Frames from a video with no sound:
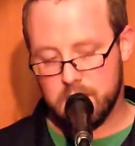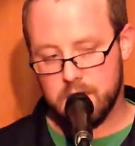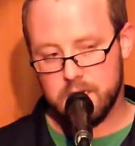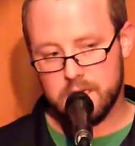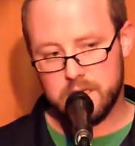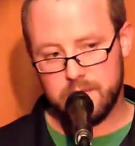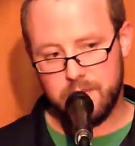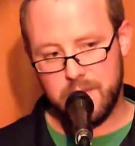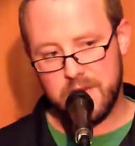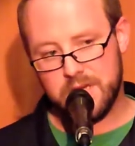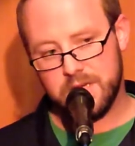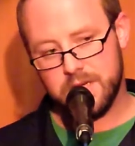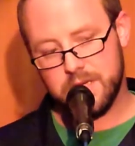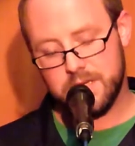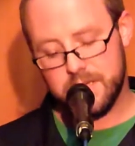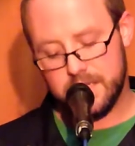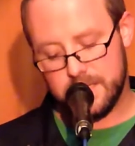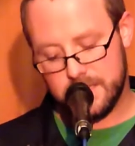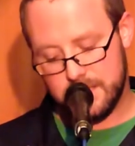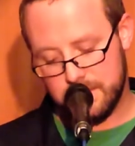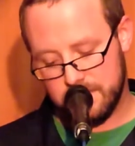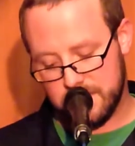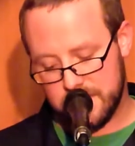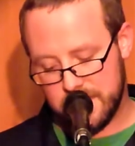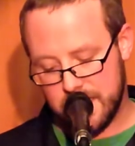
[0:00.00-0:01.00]
Especially
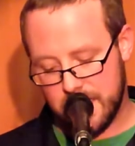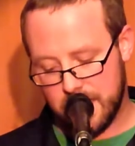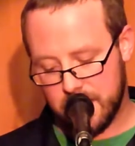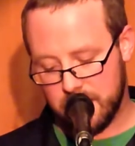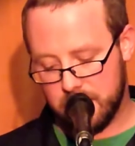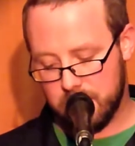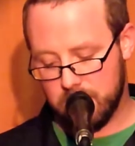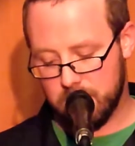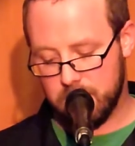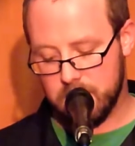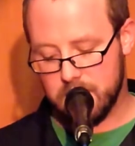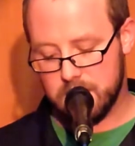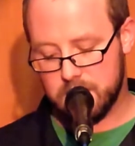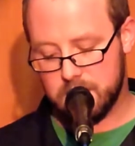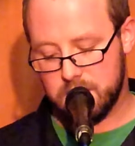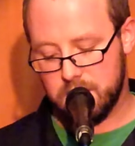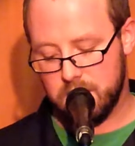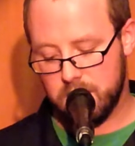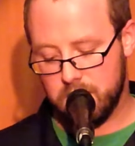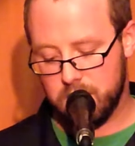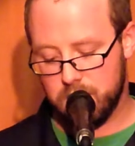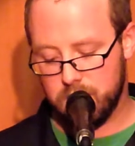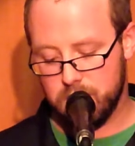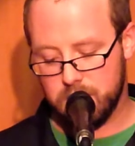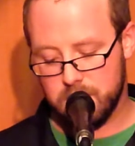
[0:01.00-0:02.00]
since I'm telling you this
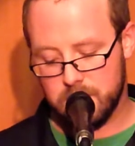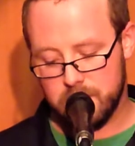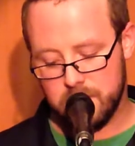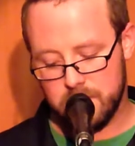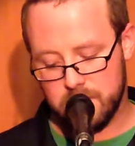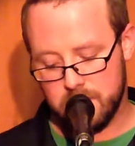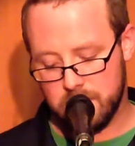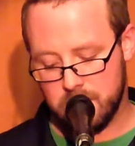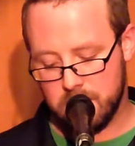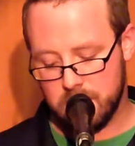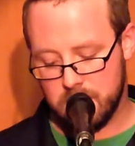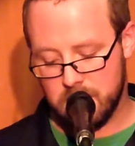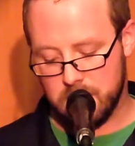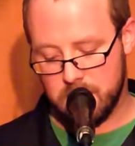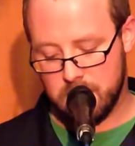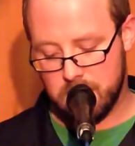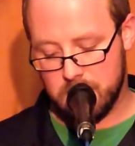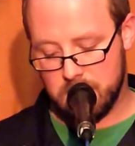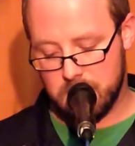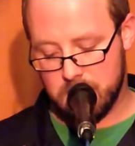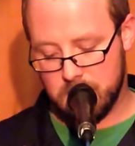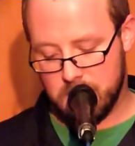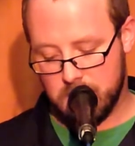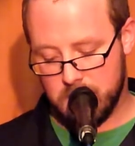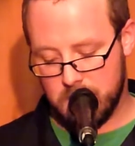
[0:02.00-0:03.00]
news.
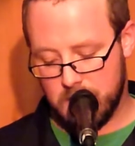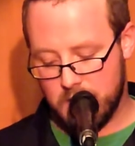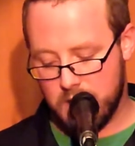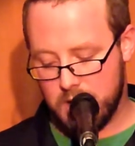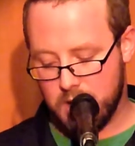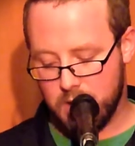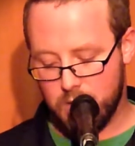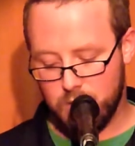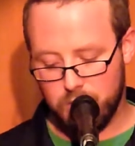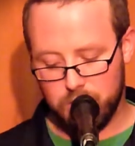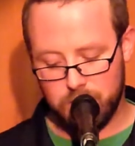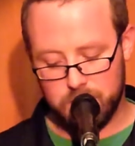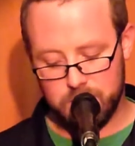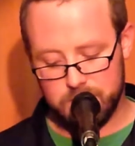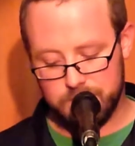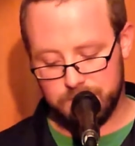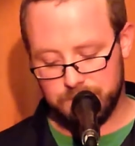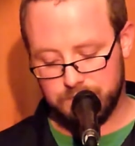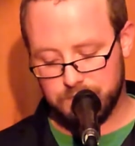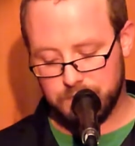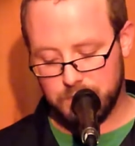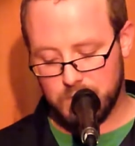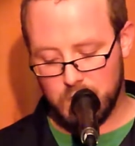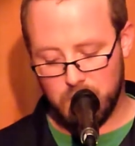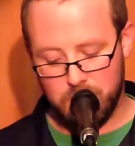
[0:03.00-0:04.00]
How,
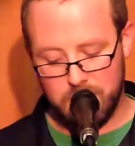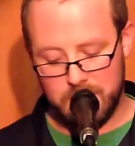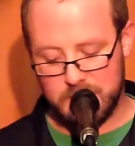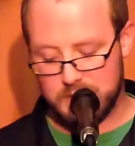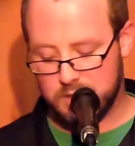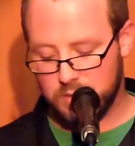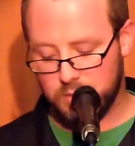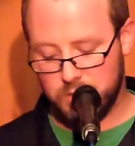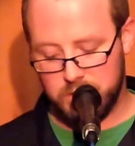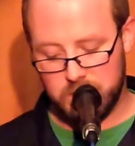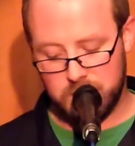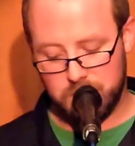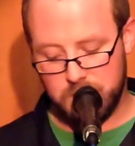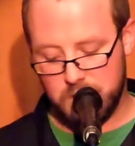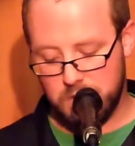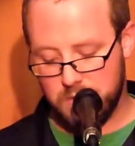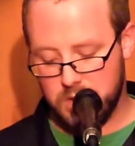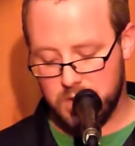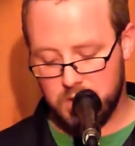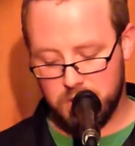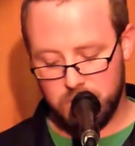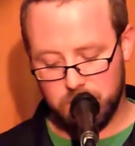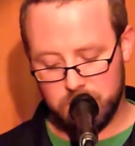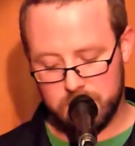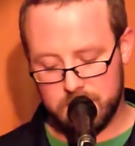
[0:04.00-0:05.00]
no matter which way
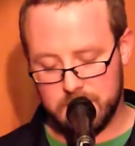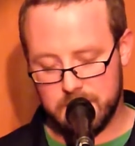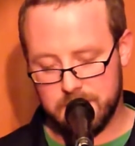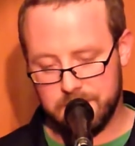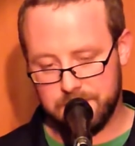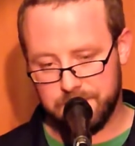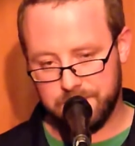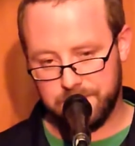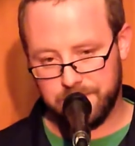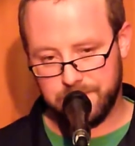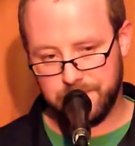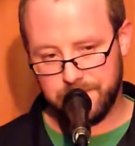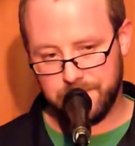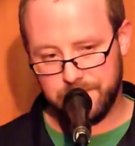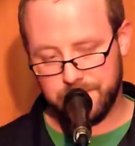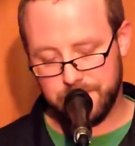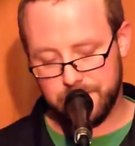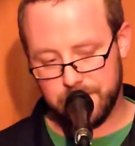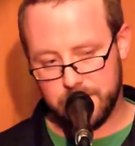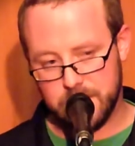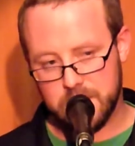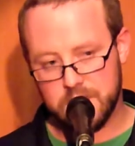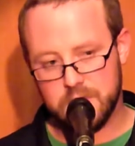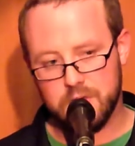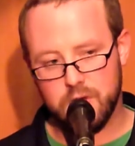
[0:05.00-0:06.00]
we cut it,
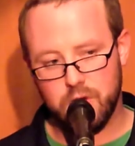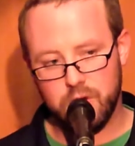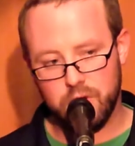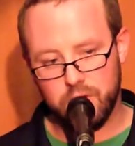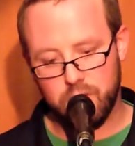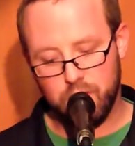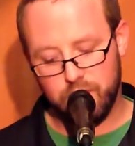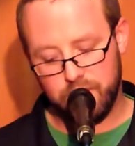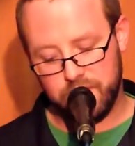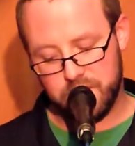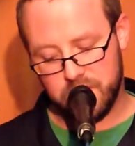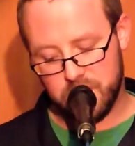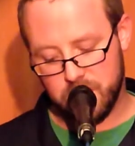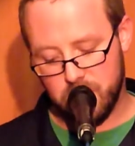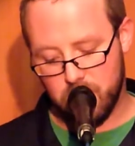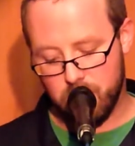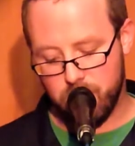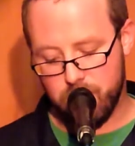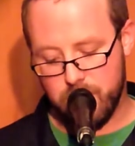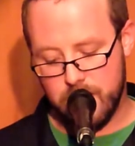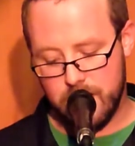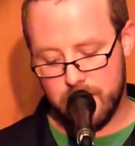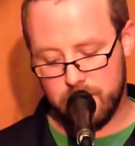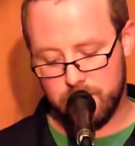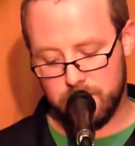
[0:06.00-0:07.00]
there's not enough to go
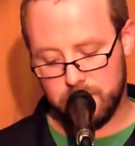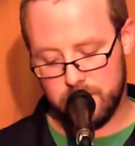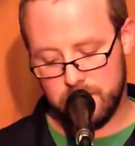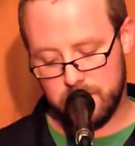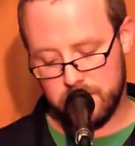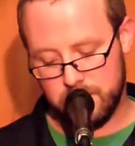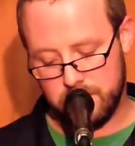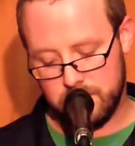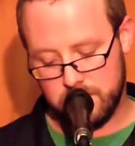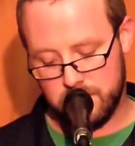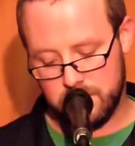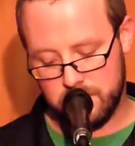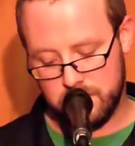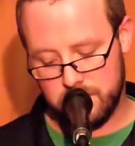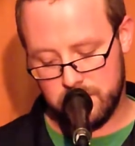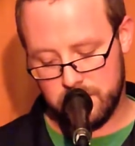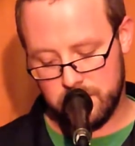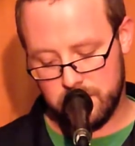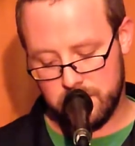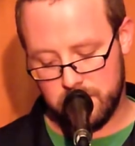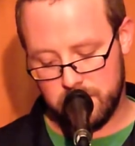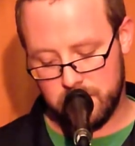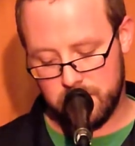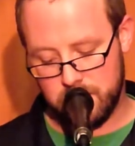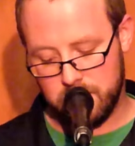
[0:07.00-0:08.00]
round.
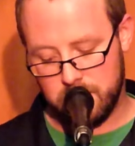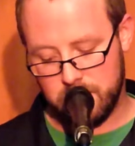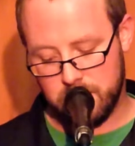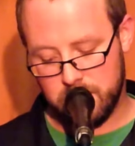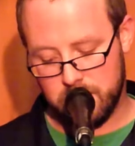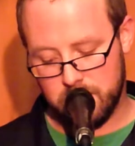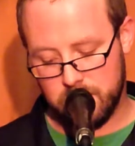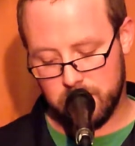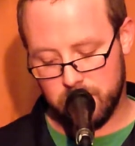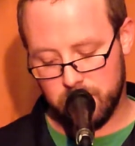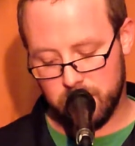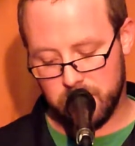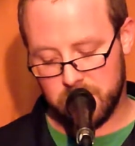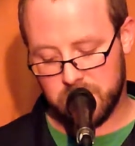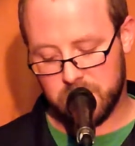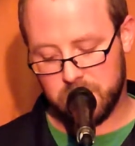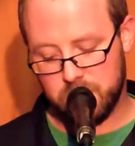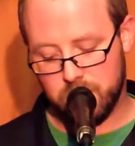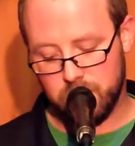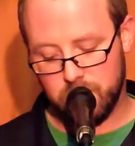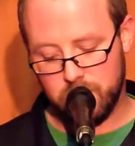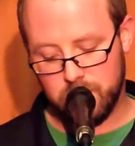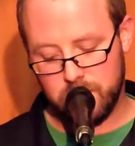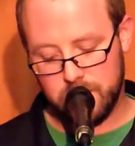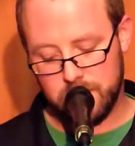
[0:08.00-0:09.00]
We're
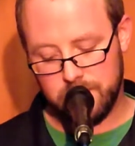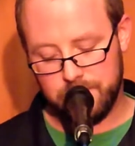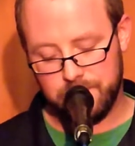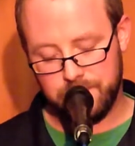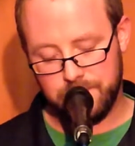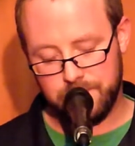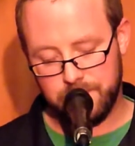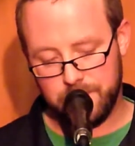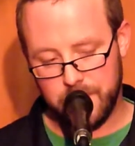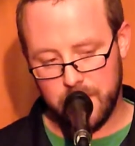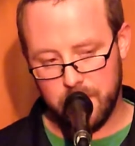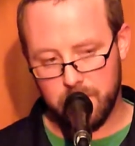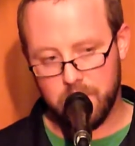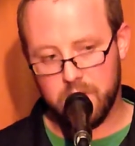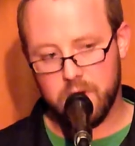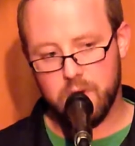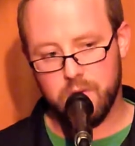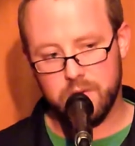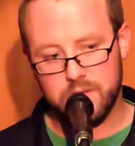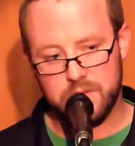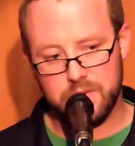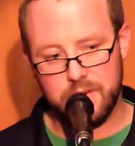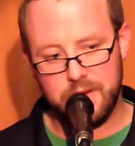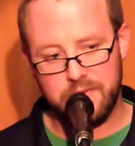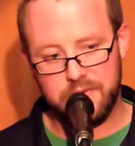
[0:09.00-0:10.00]
stuck, and we're
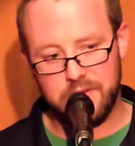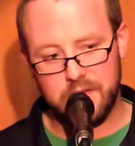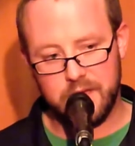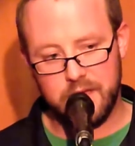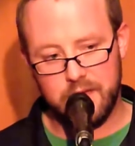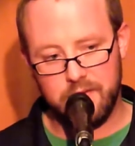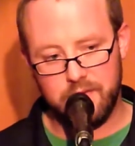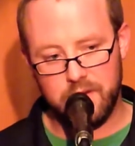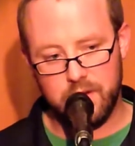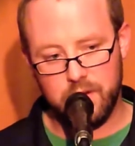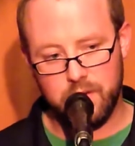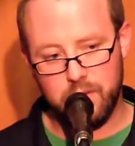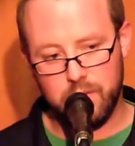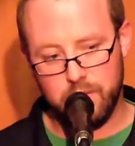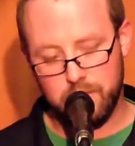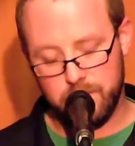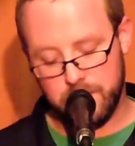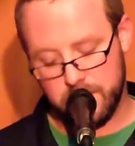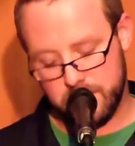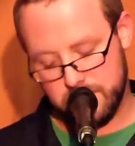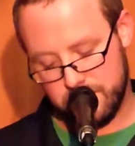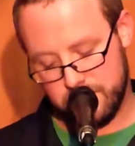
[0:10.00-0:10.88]
going to have to give it up.